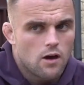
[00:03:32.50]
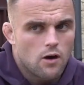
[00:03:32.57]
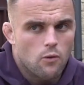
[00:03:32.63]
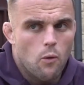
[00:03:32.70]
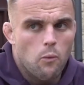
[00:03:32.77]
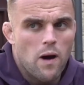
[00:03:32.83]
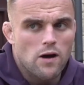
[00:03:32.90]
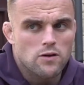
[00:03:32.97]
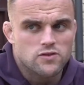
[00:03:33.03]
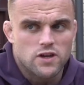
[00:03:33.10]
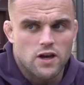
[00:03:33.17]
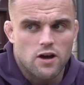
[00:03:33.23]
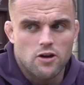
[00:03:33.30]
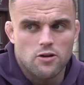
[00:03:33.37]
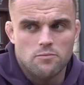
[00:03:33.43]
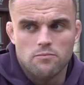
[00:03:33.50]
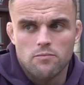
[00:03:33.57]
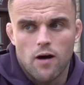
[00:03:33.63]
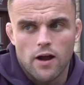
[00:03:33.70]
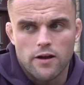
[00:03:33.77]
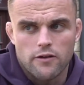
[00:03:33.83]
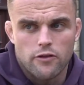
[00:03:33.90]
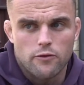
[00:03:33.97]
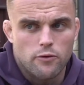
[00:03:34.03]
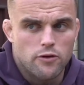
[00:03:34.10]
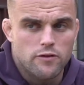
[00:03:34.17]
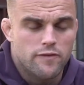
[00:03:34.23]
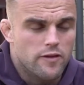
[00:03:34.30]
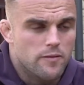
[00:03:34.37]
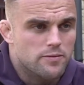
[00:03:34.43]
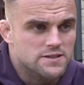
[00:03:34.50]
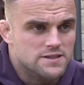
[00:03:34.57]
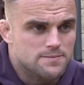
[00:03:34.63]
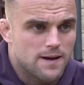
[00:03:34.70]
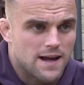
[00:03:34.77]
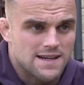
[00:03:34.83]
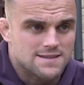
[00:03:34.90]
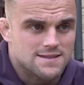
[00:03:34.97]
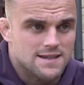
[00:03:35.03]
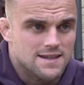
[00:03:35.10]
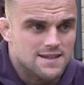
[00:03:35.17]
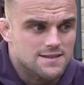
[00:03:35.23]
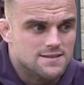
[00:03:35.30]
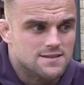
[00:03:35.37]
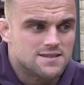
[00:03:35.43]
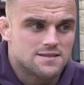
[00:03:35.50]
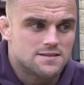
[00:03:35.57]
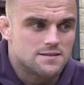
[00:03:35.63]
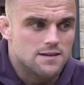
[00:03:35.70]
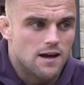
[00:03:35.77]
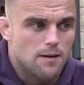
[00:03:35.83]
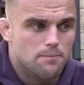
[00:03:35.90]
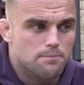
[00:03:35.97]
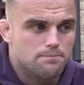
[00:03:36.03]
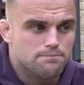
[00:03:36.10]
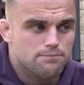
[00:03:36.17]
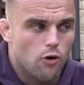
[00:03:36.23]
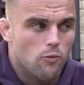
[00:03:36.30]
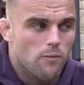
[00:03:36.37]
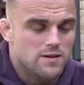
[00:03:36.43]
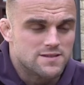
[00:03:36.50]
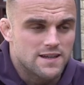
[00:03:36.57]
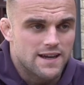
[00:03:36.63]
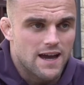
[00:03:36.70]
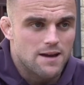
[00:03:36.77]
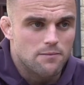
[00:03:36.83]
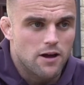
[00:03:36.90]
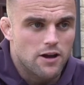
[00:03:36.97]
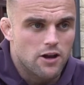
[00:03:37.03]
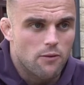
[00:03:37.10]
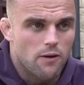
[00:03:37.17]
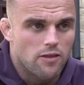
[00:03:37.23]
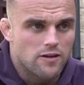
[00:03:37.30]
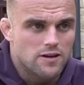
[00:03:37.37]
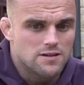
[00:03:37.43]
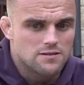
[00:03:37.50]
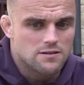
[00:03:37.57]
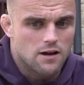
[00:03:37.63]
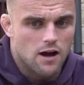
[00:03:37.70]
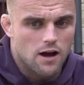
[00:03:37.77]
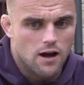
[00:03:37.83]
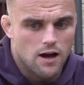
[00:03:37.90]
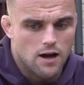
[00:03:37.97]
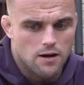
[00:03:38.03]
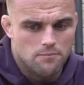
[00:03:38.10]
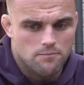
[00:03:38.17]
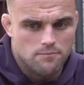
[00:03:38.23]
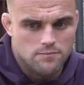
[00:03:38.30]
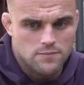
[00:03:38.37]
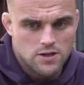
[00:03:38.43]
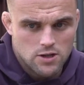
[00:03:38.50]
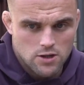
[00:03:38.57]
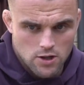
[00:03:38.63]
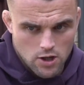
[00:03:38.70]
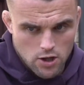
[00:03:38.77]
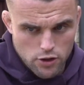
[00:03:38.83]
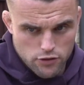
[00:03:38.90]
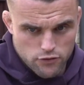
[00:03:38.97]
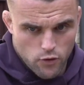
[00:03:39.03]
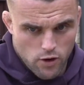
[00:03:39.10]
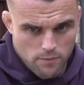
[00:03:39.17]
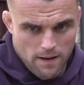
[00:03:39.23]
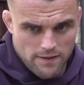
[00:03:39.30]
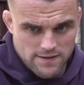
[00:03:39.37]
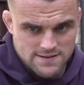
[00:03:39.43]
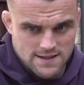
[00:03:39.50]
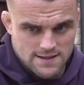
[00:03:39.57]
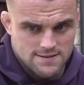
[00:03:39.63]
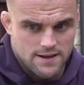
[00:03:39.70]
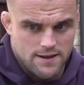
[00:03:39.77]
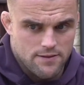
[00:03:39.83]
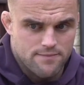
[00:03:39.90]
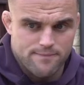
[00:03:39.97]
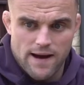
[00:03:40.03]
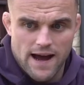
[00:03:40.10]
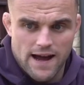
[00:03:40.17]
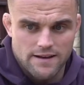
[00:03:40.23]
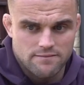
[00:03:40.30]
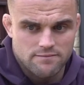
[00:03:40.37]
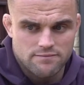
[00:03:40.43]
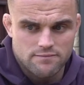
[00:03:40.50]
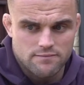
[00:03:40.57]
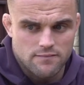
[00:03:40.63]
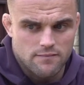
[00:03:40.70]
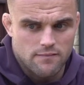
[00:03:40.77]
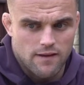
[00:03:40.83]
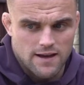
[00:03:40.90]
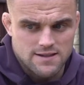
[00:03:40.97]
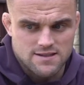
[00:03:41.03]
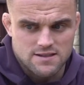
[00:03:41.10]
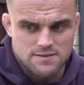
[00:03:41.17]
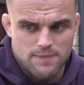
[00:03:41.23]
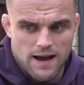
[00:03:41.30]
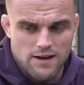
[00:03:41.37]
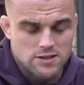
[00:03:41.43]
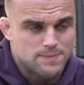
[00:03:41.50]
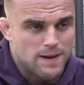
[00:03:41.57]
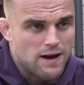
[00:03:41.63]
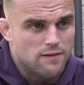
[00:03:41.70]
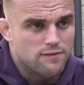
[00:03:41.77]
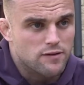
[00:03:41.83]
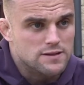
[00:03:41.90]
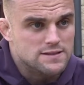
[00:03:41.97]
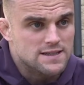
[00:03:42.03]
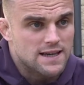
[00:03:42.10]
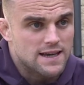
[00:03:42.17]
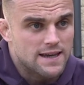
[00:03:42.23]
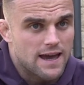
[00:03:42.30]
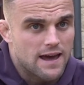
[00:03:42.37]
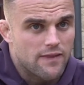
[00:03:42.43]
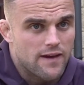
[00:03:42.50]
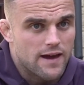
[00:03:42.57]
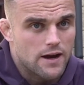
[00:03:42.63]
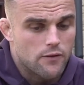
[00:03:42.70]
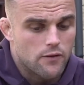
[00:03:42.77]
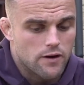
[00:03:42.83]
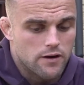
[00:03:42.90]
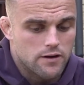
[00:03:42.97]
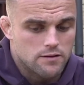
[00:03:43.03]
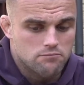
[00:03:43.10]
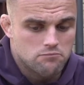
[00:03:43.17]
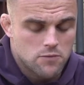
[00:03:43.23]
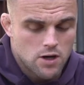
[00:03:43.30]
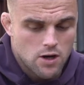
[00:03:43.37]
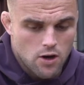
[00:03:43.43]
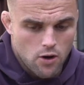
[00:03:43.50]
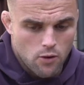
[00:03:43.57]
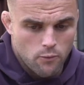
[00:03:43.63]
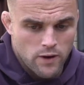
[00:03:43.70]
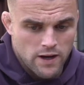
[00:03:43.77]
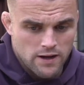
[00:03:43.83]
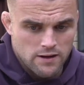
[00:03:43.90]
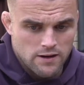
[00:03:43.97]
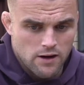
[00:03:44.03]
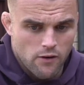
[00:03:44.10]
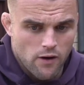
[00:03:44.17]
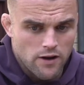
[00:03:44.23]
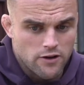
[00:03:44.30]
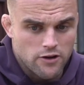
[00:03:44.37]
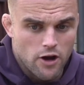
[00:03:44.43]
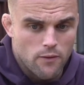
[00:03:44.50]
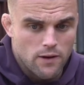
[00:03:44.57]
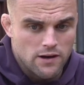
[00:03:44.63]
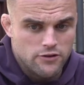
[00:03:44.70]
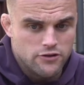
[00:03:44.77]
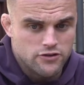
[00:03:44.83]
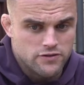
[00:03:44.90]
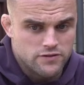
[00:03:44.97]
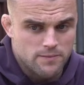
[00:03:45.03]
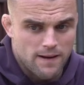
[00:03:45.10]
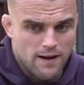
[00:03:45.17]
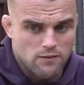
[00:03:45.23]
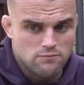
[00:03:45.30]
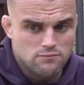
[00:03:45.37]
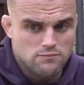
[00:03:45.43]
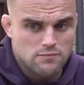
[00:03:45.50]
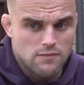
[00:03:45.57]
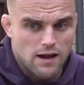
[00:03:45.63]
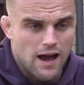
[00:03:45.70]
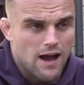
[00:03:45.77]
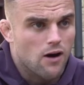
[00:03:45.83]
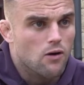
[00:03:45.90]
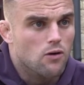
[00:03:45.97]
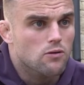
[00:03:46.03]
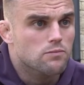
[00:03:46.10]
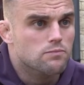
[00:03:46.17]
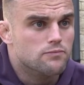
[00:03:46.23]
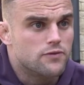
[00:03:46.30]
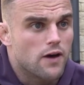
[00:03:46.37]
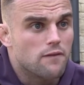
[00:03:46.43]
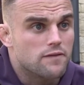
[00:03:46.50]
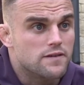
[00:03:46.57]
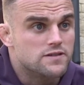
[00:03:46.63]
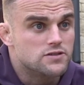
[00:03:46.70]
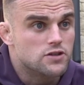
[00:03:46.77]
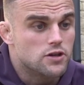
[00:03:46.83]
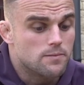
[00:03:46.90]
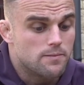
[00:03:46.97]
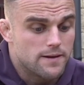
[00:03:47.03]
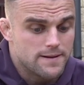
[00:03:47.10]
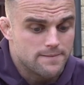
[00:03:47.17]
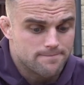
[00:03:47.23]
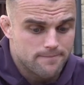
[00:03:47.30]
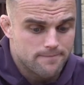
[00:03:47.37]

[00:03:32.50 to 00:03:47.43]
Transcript: Well, Wales at home under the roof at the Principality is almost a game like no other. You talk about the 16th man, that's about as powerful as it can get there, and we are under no illusions about how tough this is going to be.